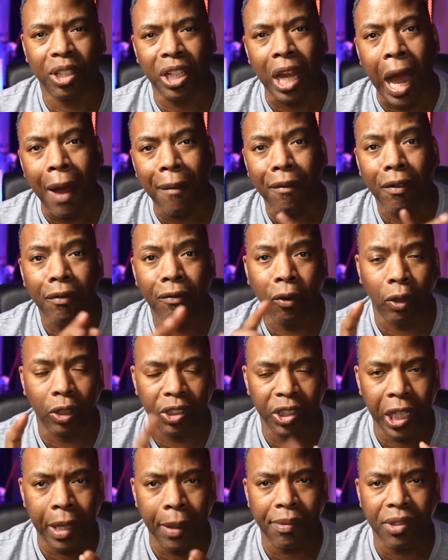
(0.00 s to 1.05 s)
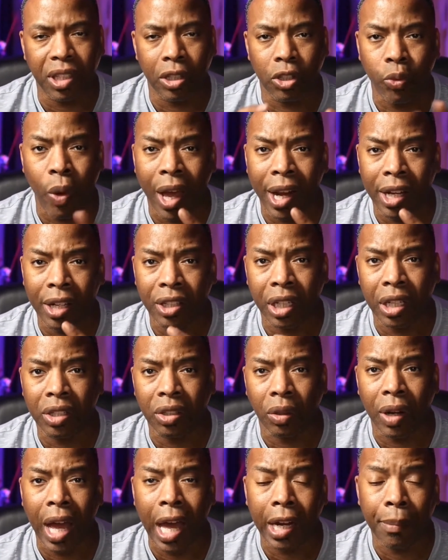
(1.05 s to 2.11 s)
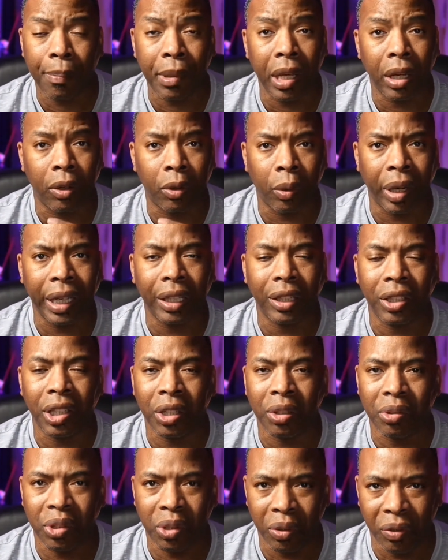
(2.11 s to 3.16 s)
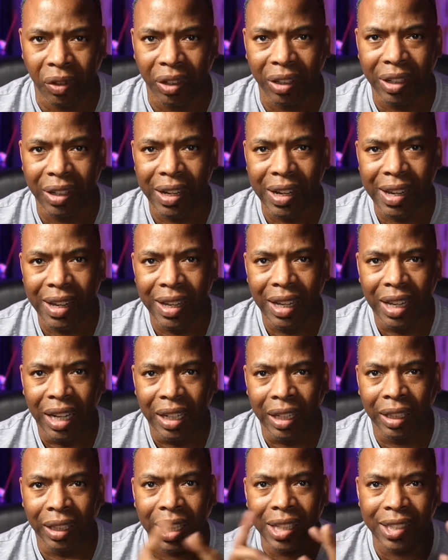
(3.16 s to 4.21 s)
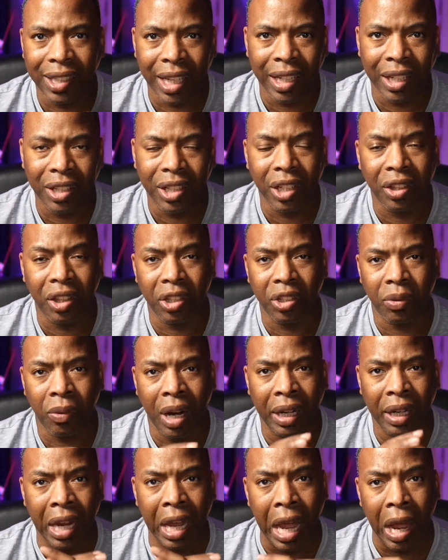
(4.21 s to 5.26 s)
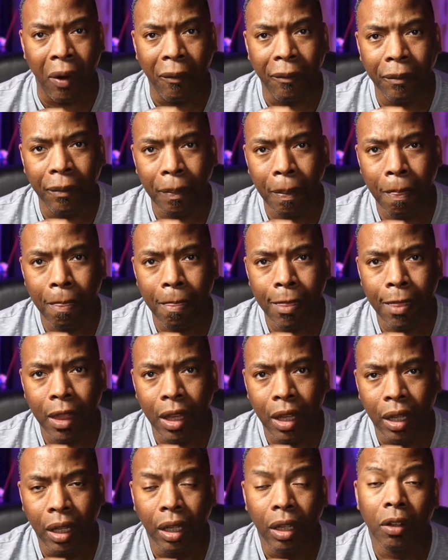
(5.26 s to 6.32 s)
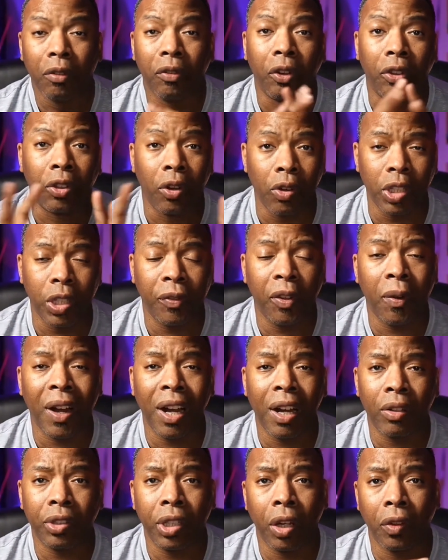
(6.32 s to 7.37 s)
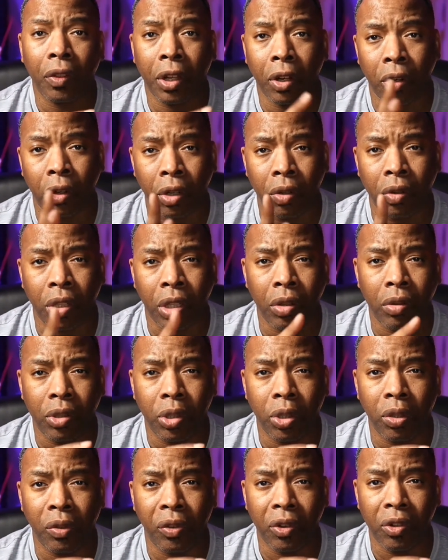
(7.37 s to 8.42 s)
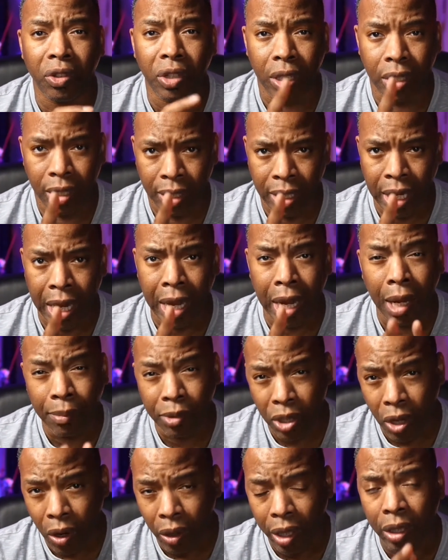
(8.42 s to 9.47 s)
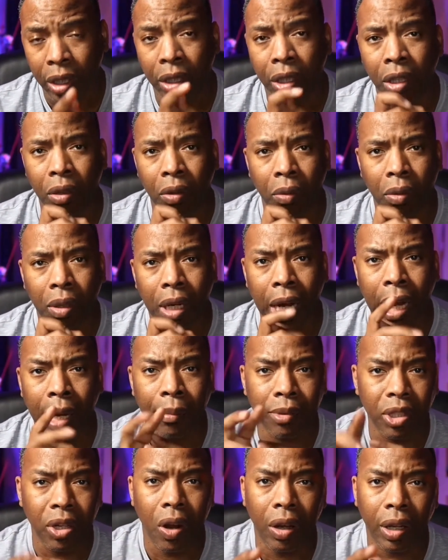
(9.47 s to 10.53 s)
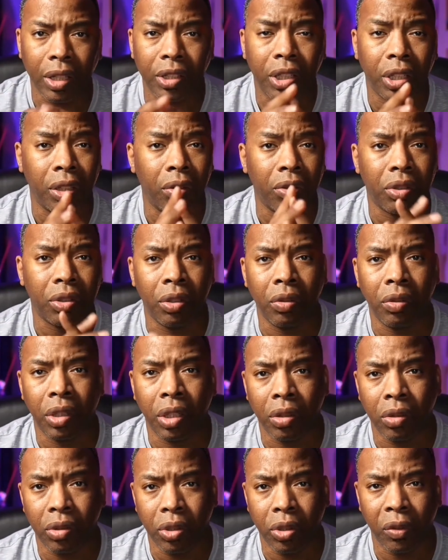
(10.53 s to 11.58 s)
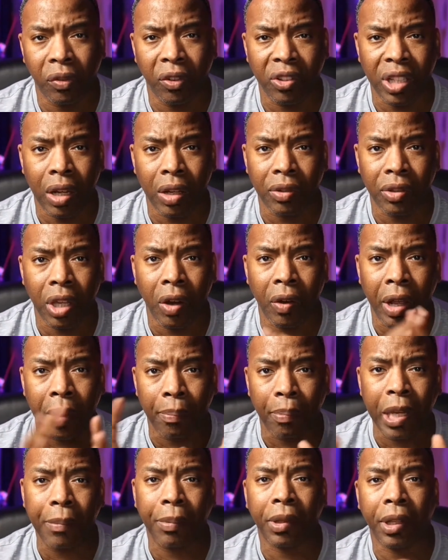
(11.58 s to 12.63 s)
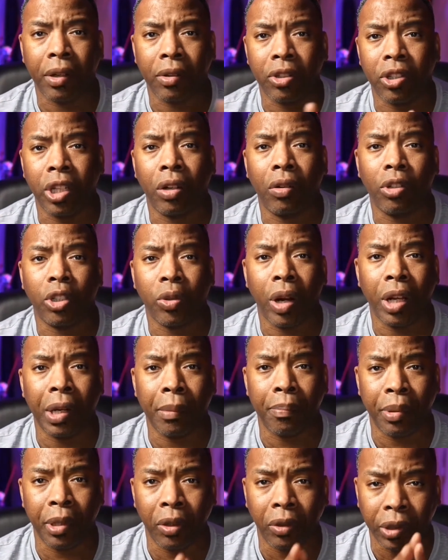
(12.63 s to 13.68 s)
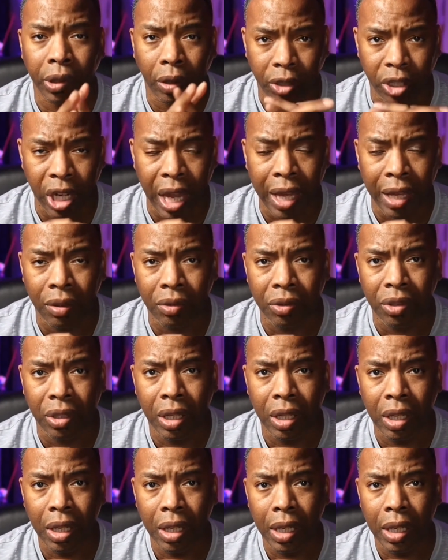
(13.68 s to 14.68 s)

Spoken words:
shop for tips and strategies on how to be a great YouTuber. Now, let's get into this right now. For those of you out there that are new YouTubers, yeah, I'm talking to you. I'm talking to those new YouTubers out there and people that are still trying to build their channels,